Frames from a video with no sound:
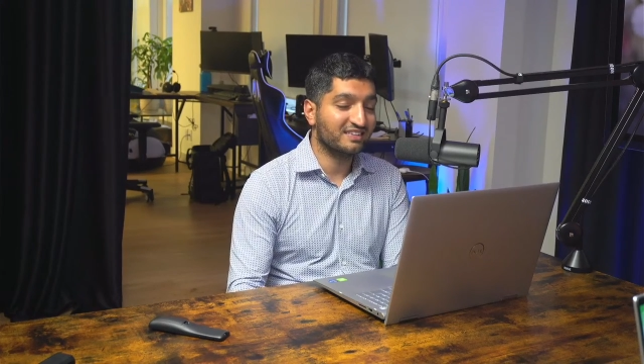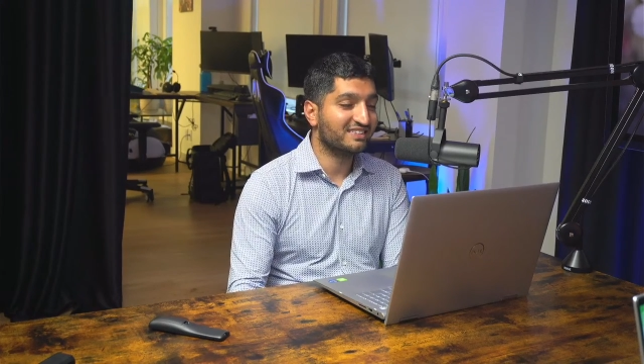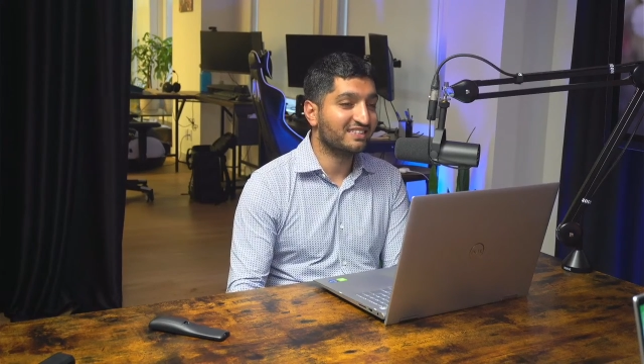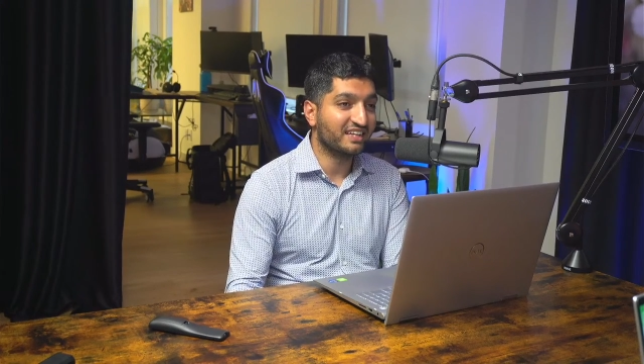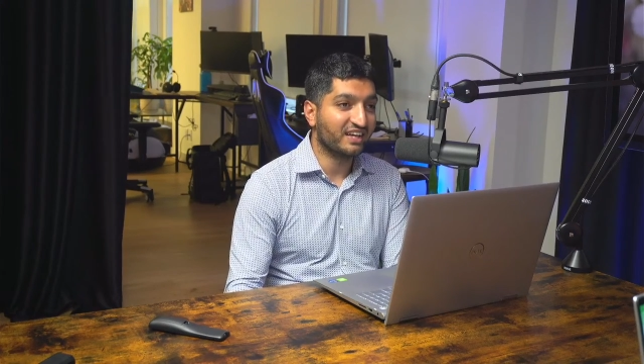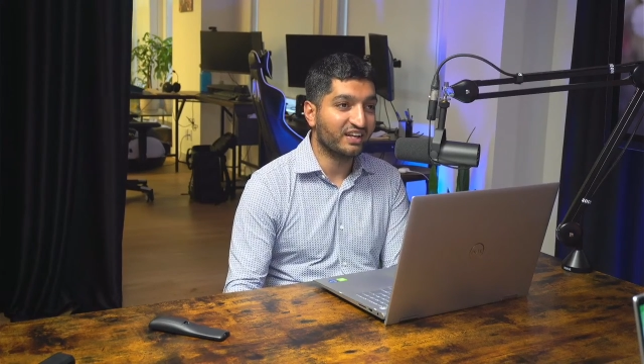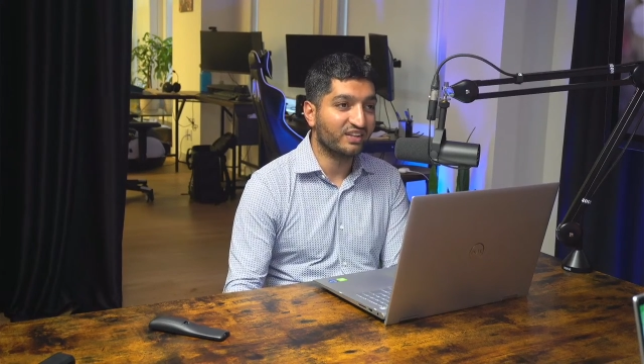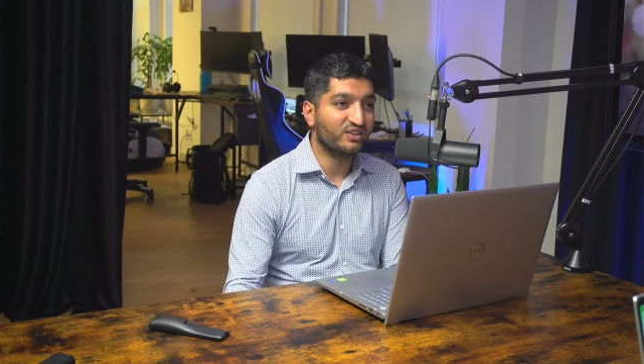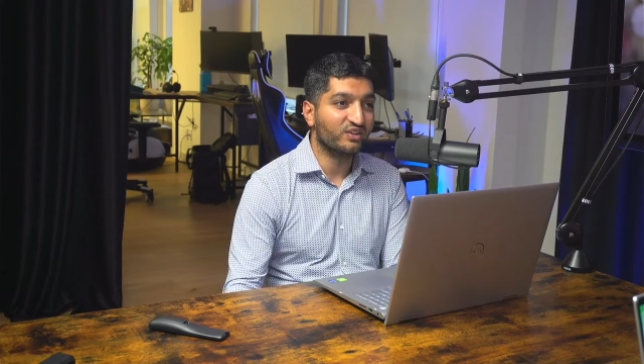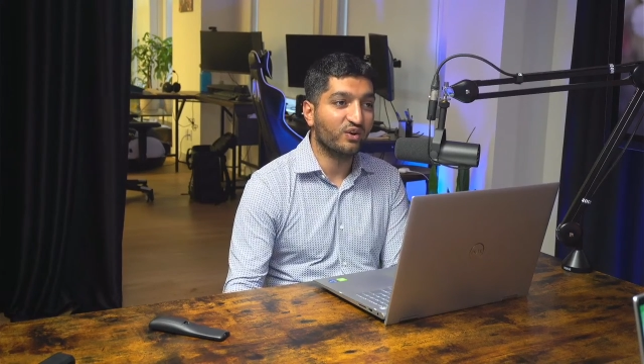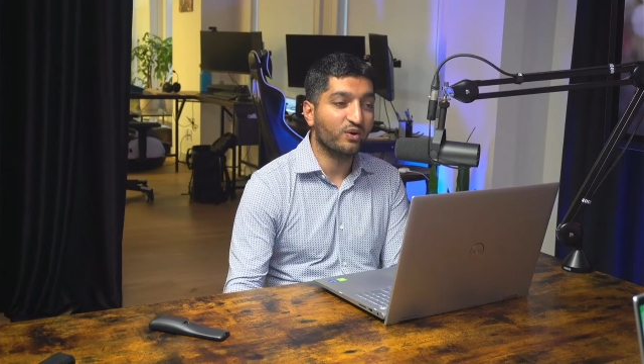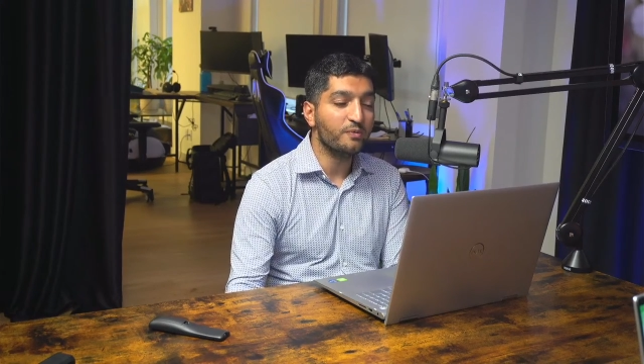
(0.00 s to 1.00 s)
ticket,
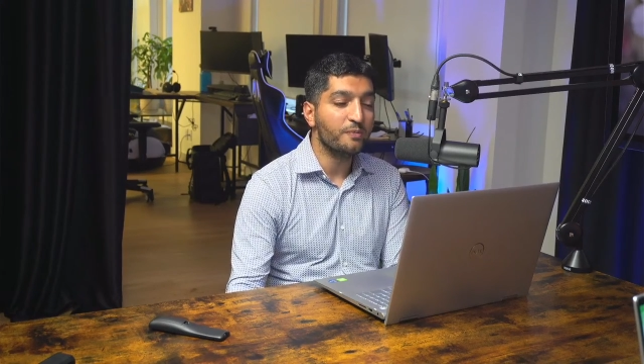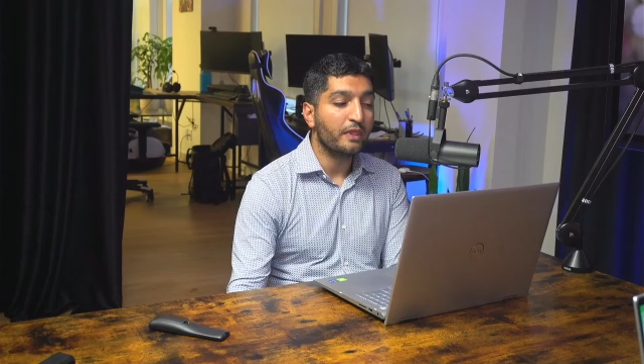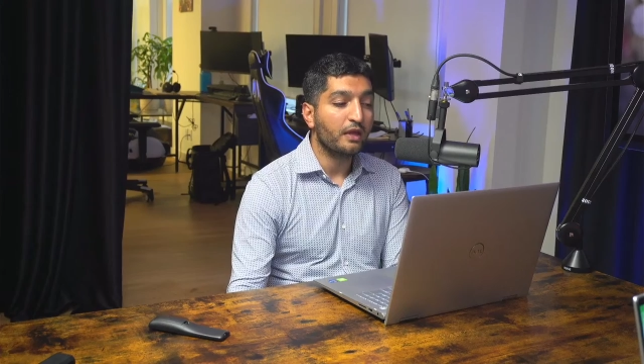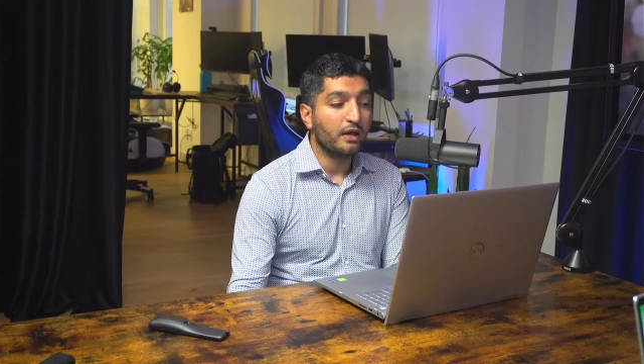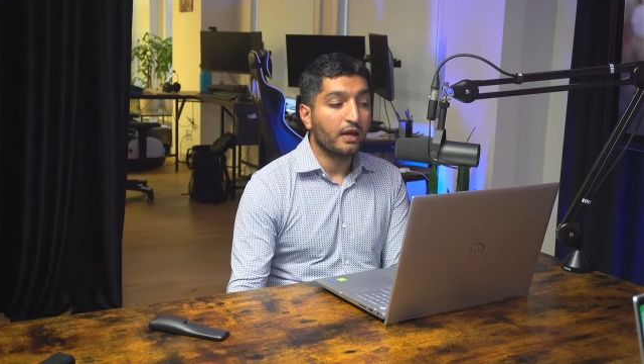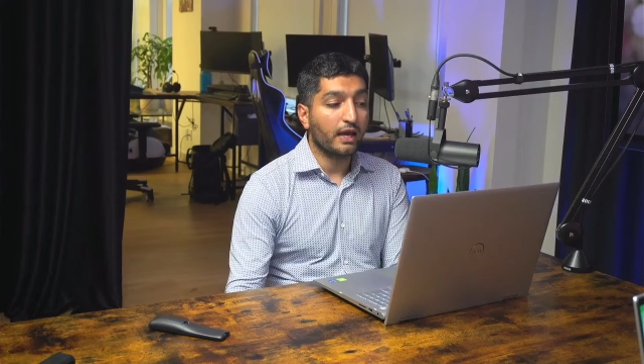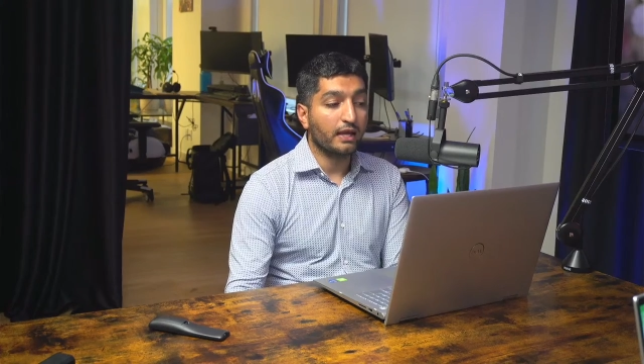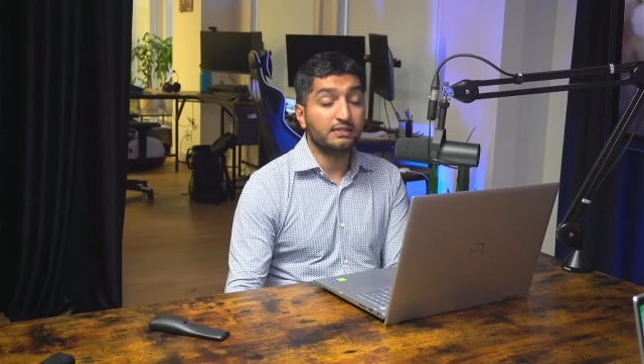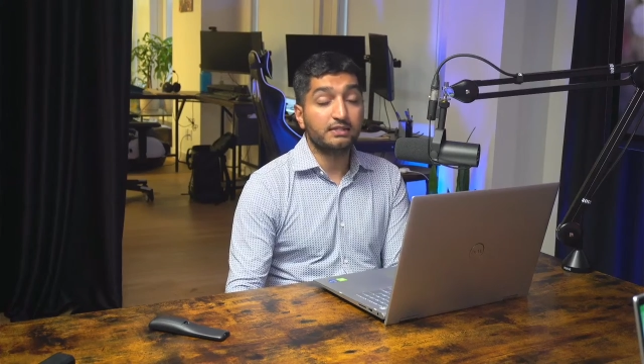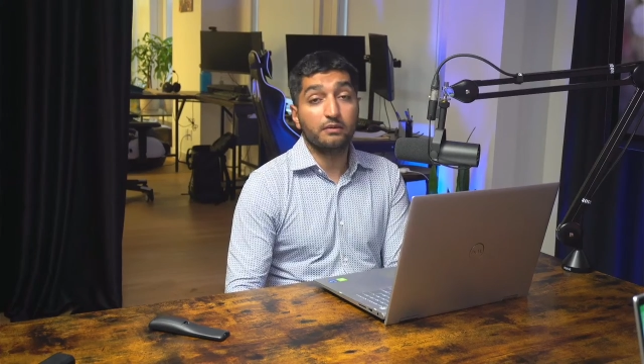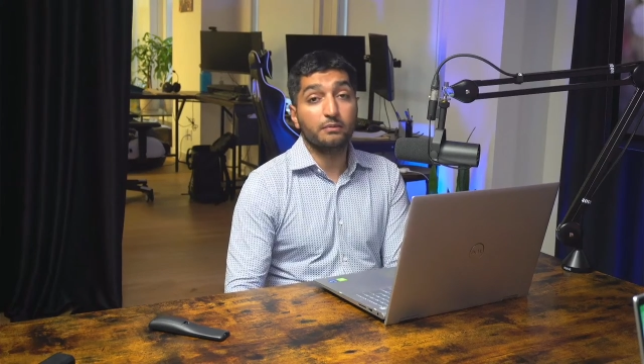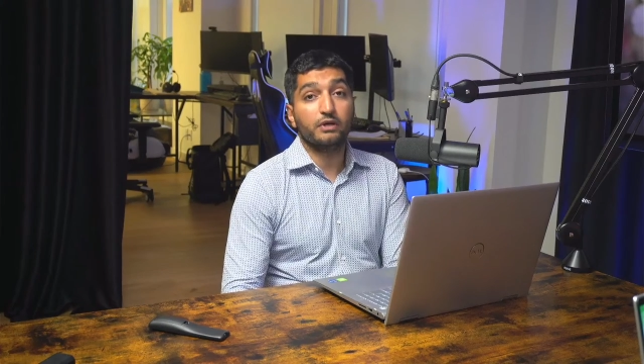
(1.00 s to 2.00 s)
you know, and it's
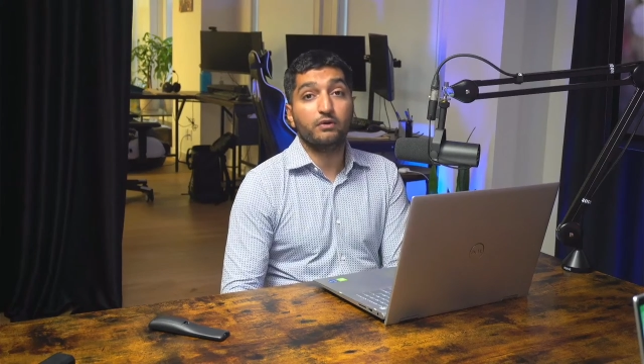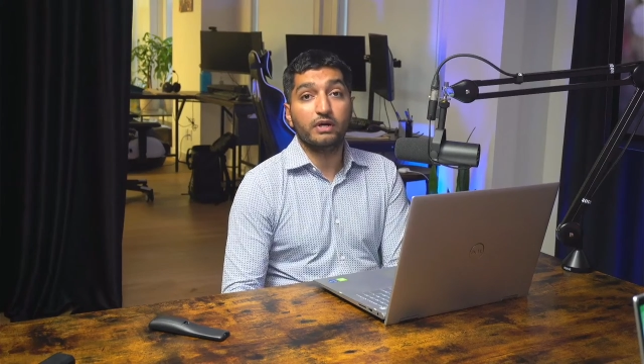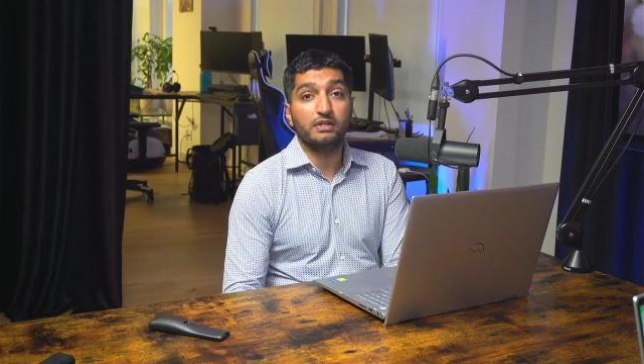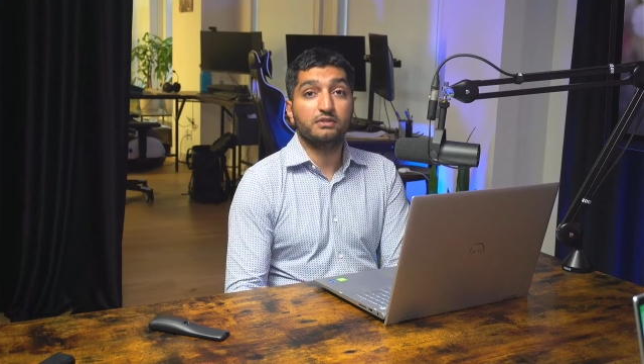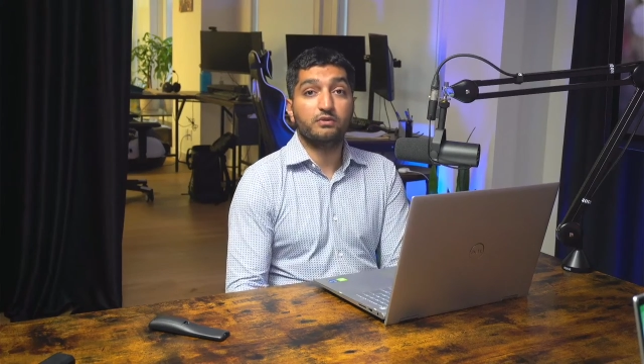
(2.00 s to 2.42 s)
gonna be a great,